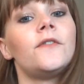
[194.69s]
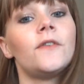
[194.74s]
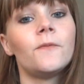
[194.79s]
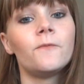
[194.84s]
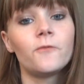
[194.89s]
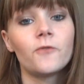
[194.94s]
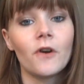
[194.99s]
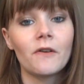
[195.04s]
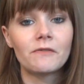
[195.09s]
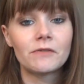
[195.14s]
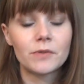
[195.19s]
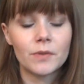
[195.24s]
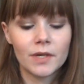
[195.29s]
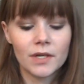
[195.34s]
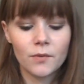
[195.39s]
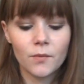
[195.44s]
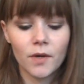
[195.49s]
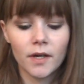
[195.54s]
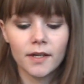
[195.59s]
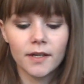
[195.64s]
from Forever
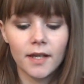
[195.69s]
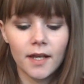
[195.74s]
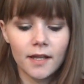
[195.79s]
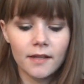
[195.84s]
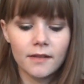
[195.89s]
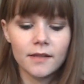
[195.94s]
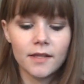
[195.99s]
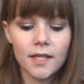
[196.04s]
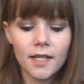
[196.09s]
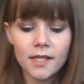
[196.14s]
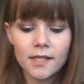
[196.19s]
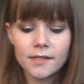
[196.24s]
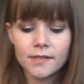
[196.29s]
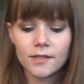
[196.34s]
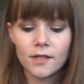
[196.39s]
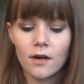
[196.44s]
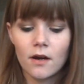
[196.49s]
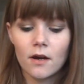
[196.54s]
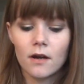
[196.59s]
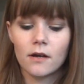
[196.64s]
21, and these
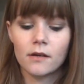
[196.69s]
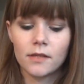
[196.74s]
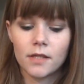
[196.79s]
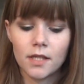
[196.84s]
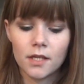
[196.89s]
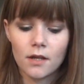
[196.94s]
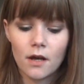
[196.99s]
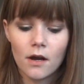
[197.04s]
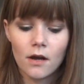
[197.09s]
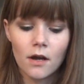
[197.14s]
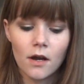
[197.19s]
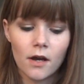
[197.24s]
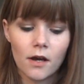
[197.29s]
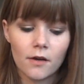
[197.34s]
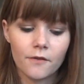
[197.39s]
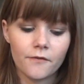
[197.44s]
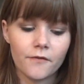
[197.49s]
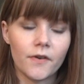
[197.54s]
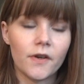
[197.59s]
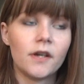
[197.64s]
are the
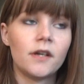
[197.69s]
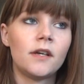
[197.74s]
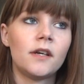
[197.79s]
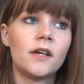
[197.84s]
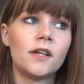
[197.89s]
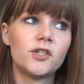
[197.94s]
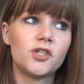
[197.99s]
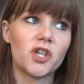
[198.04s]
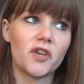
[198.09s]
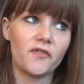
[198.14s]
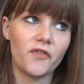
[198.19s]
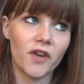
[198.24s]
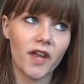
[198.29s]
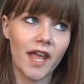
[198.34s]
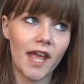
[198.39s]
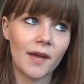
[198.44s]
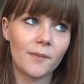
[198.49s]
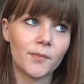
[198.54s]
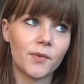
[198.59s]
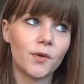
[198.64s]
knockoff Jeffrey
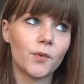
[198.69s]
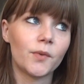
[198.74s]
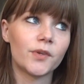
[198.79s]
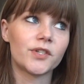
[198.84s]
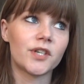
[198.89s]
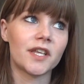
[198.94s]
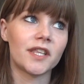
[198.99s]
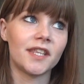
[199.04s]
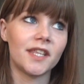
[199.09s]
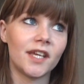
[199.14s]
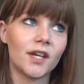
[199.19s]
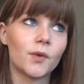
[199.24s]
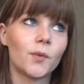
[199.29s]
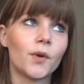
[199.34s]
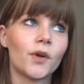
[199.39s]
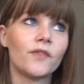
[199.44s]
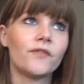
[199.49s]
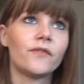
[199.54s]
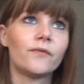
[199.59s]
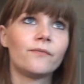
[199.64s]
Campbell, which I think
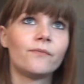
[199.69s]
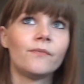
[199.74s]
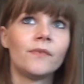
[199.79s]
were